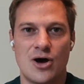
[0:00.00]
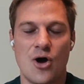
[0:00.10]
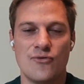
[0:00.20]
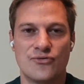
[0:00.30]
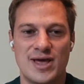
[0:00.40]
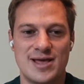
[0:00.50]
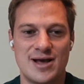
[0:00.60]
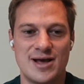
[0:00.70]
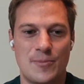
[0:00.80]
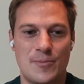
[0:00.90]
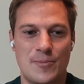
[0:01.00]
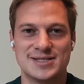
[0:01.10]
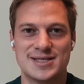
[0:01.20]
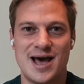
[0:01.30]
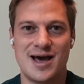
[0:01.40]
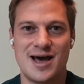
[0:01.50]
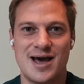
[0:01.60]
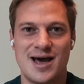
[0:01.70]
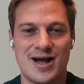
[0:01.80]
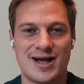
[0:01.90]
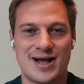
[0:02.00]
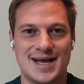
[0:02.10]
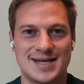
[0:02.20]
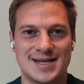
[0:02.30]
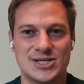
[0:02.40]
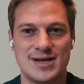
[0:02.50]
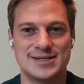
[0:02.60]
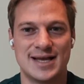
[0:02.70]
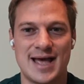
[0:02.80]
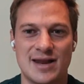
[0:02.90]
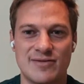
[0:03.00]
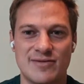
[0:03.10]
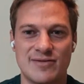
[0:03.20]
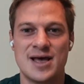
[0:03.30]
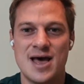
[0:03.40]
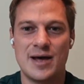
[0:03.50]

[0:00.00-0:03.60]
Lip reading: Hopefully a couple of winners in there, another cracking Saturday's racing ahead of us,